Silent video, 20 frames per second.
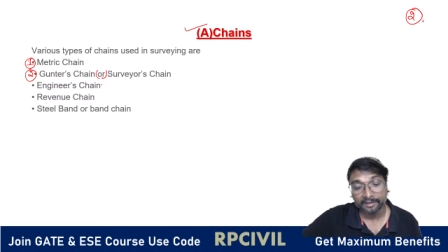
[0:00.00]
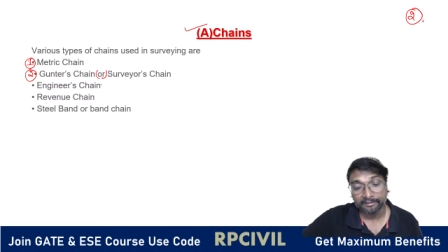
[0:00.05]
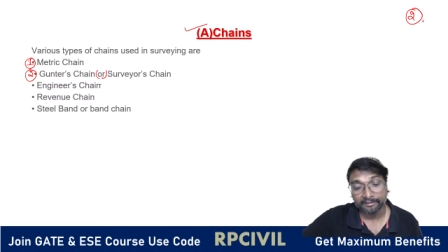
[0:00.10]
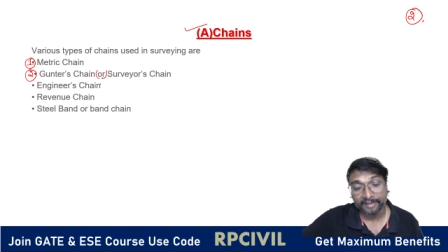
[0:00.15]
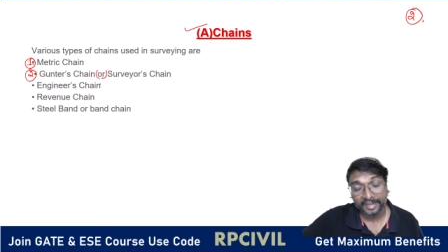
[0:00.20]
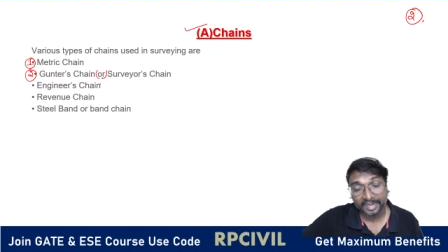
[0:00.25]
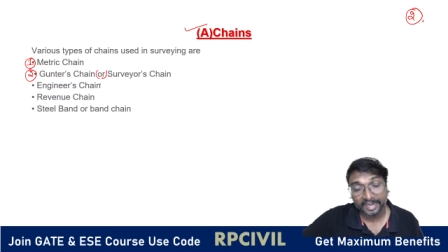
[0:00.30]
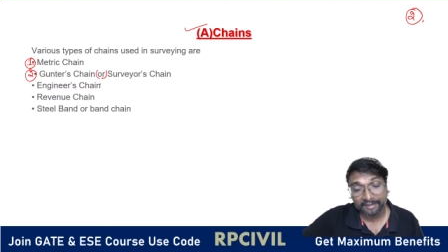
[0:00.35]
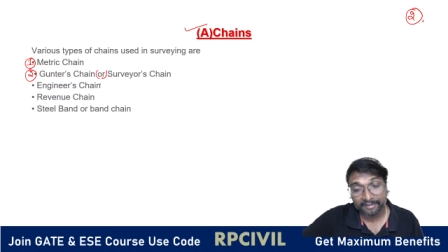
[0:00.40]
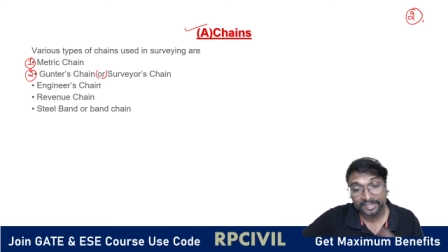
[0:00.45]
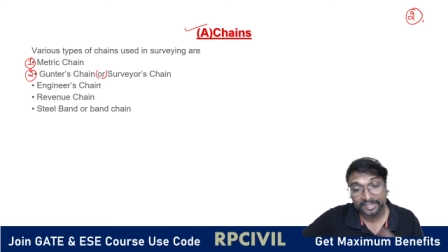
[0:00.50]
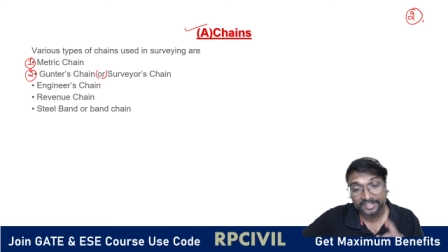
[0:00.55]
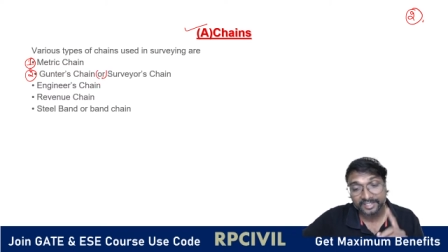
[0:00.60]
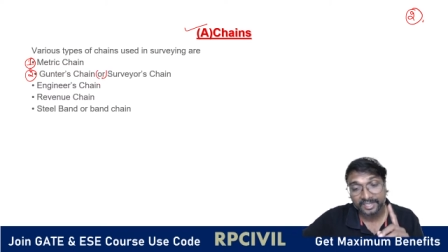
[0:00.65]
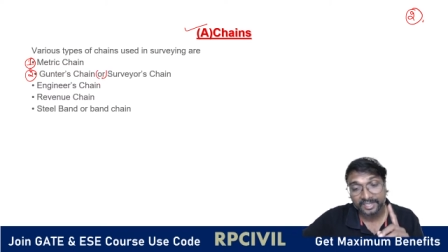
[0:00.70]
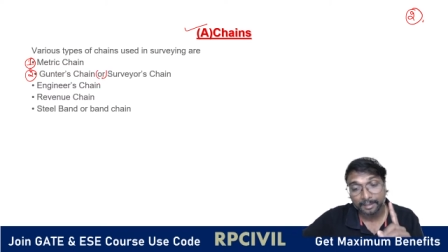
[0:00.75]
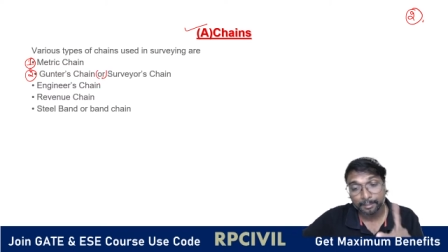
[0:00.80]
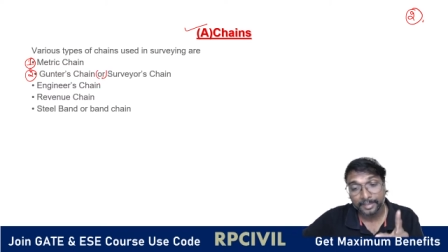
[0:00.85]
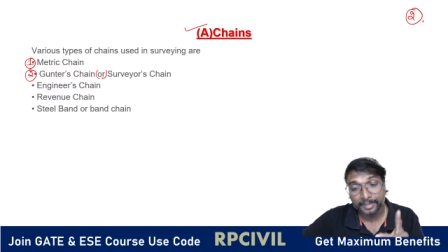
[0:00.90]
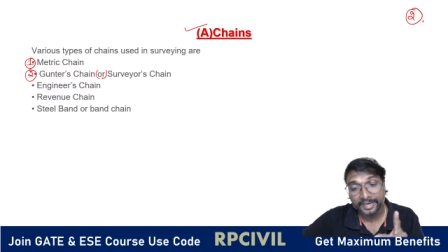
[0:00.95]
whenever
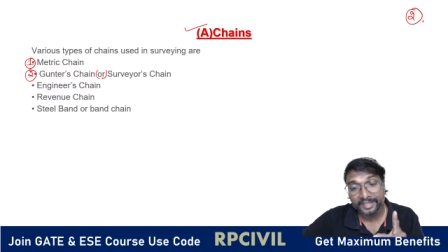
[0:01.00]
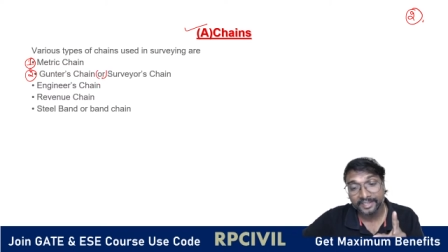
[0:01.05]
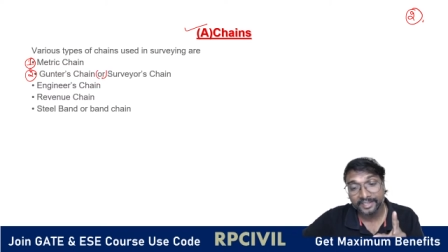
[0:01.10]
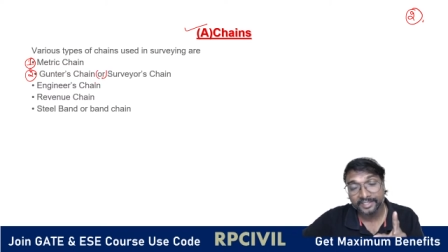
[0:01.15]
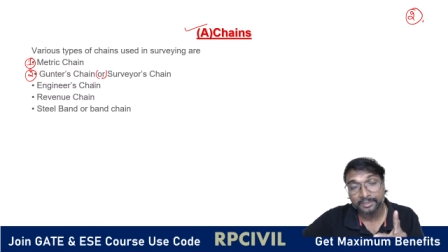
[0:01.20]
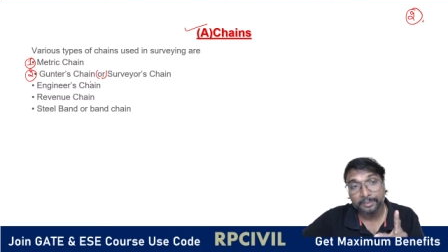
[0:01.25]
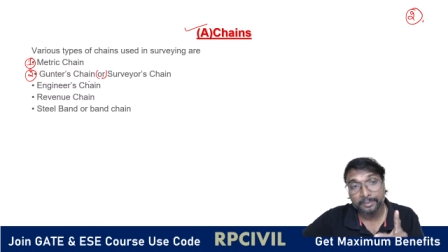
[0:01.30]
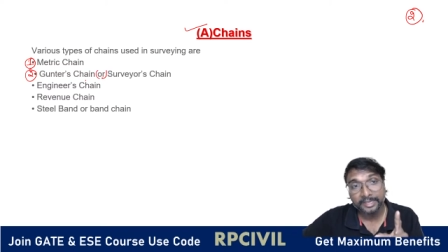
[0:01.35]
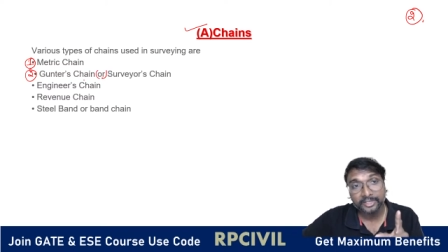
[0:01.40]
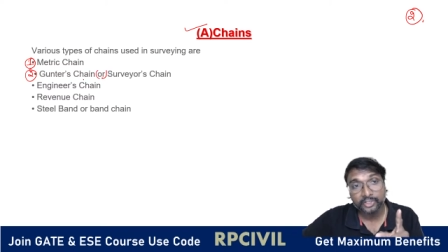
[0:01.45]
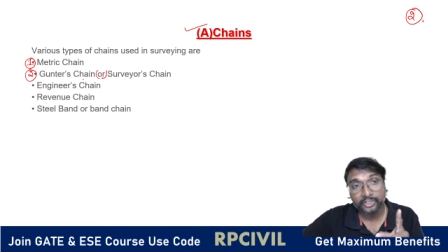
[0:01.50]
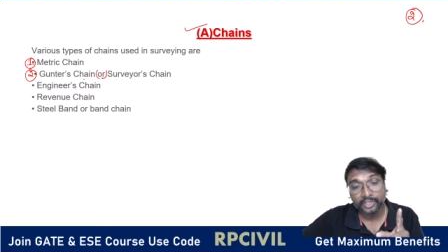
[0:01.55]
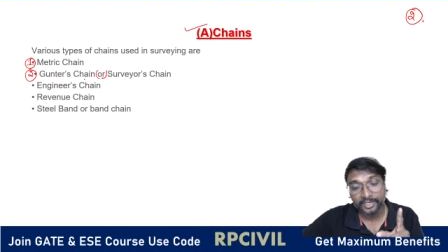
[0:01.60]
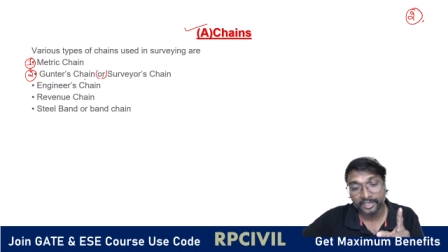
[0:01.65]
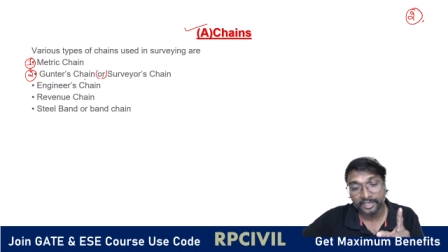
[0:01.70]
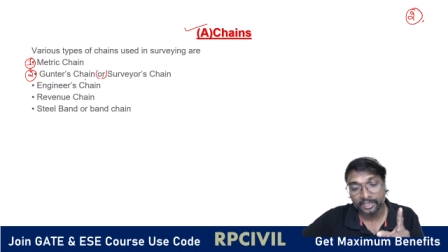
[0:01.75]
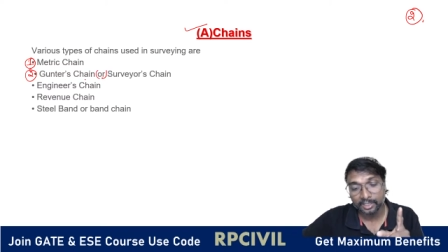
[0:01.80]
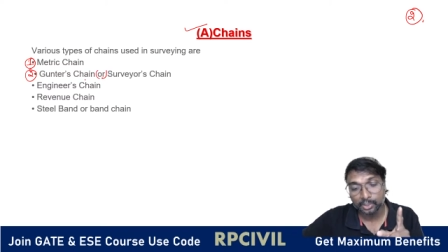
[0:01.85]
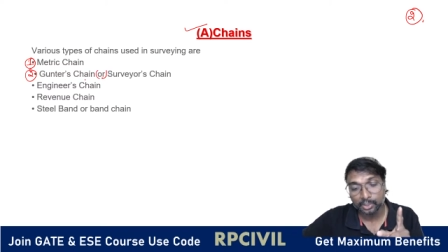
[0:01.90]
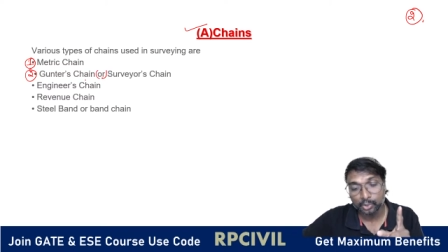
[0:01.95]
somebody is
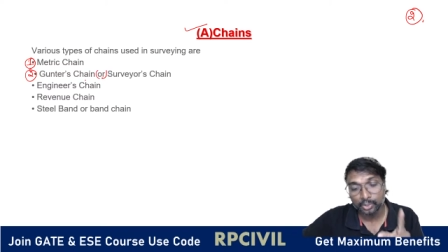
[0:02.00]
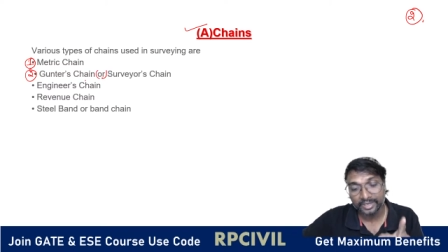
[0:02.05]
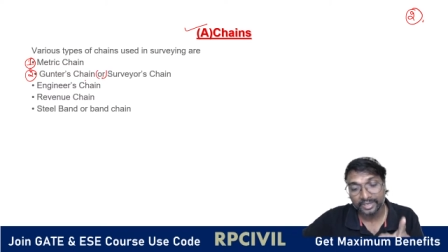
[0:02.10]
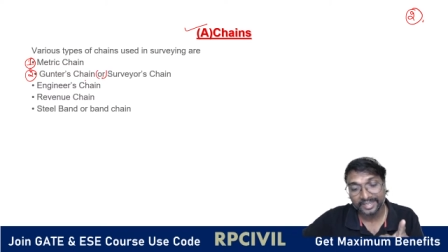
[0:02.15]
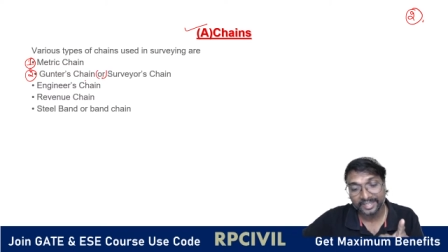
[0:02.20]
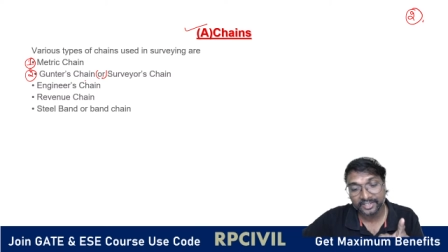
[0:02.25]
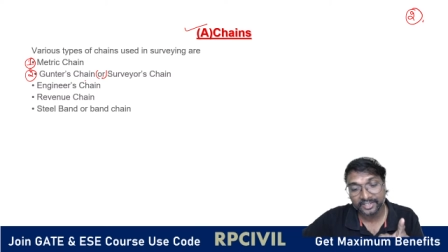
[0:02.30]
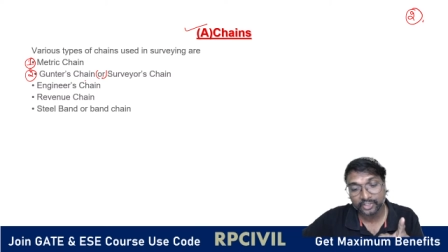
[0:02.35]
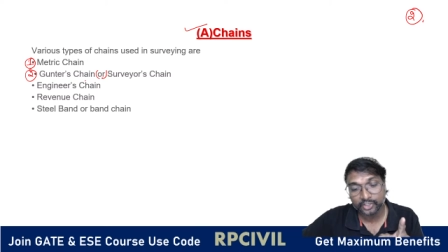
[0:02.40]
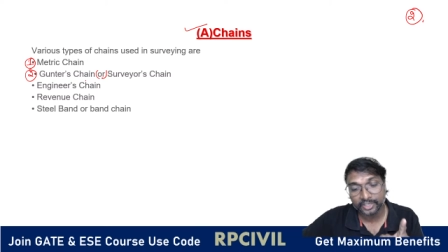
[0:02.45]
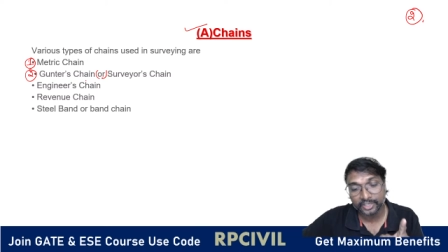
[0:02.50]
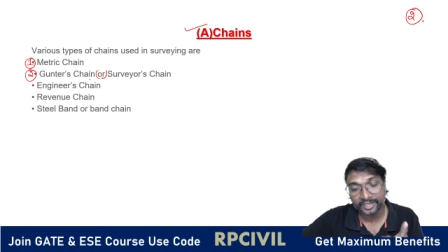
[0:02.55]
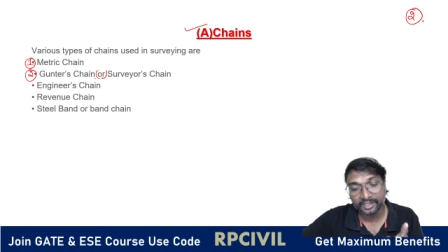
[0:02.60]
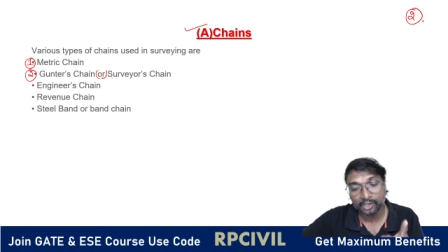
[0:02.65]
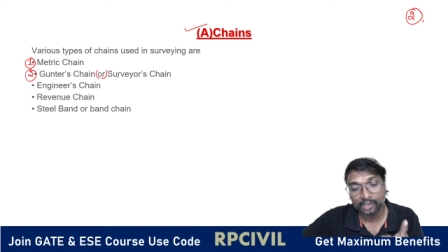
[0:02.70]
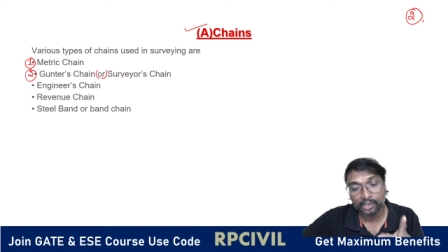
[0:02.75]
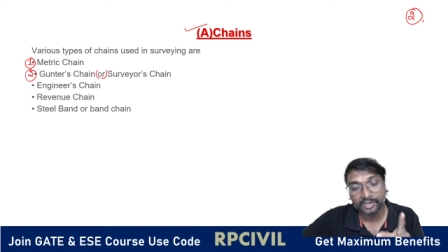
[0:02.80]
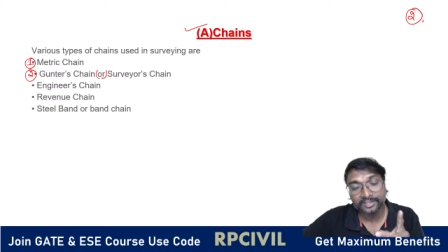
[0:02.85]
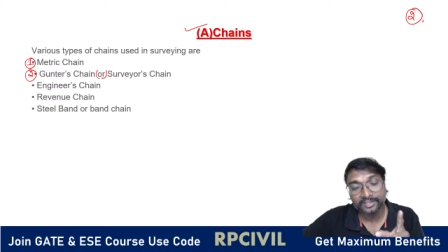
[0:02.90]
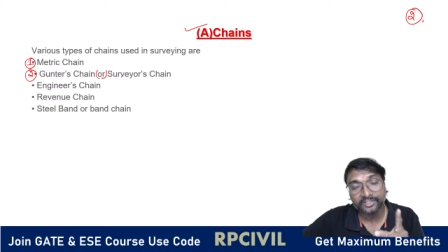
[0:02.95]
mentioning a Gunter's chain
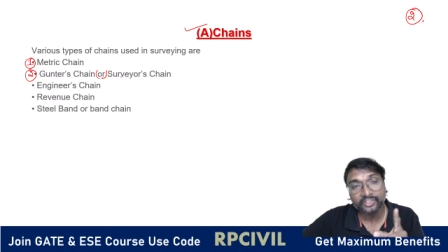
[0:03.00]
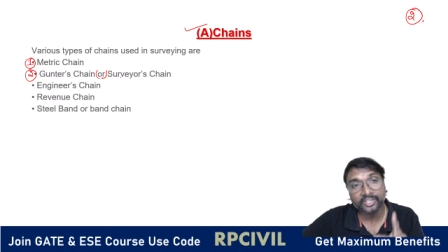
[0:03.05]
or